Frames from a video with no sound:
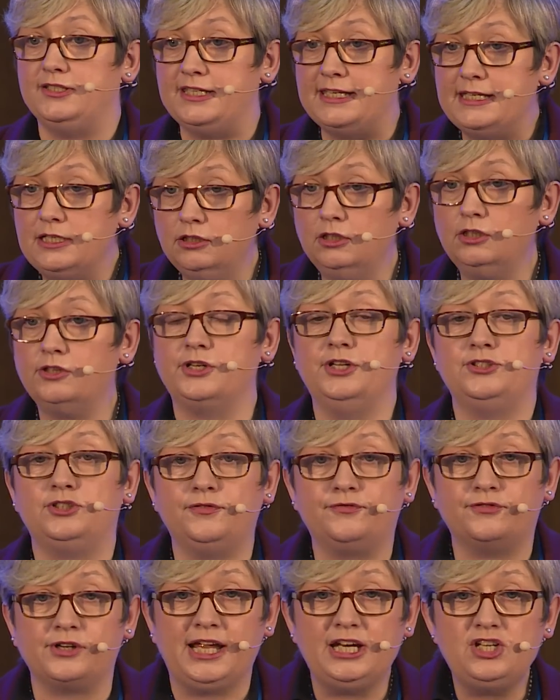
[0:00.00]
deal, or a
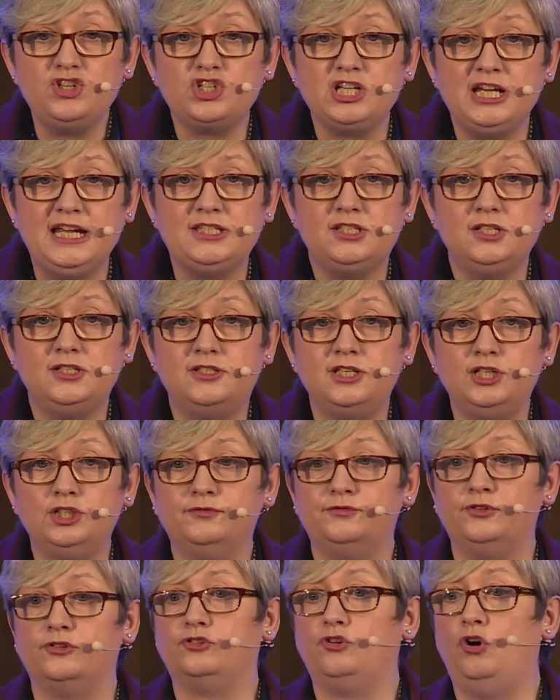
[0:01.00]
differentiated
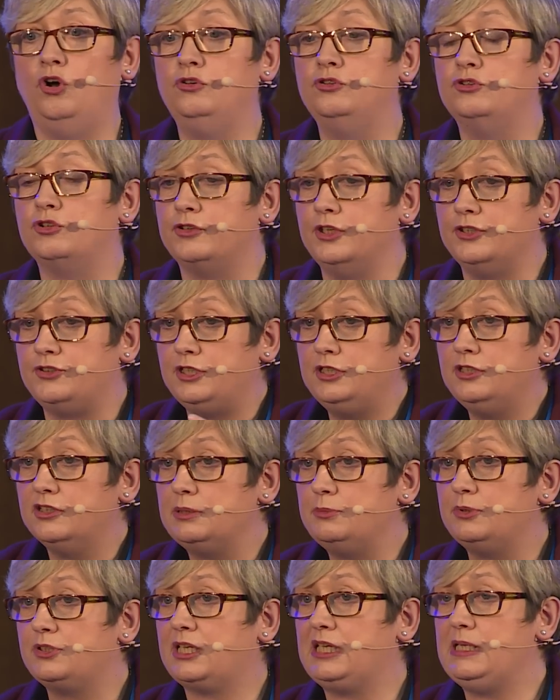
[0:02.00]
deal for Scotland, or a
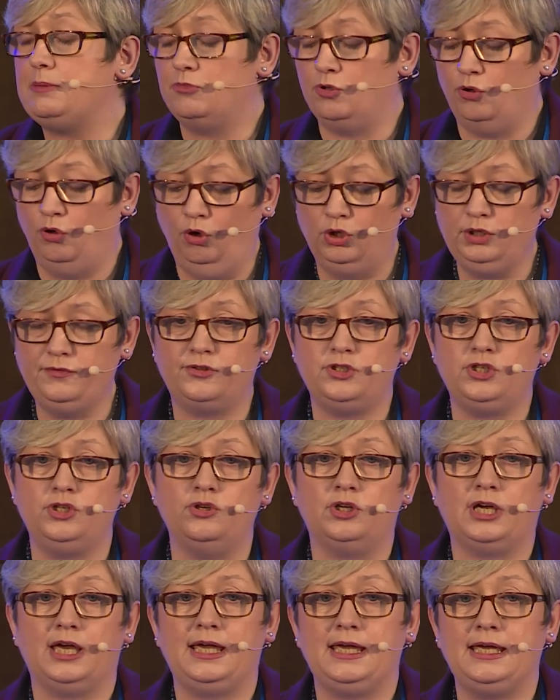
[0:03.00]
deal that would keep the whole of
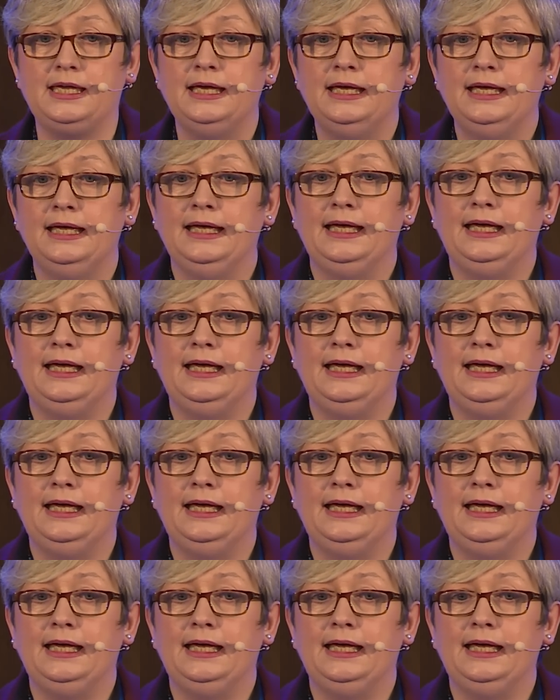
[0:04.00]
the UK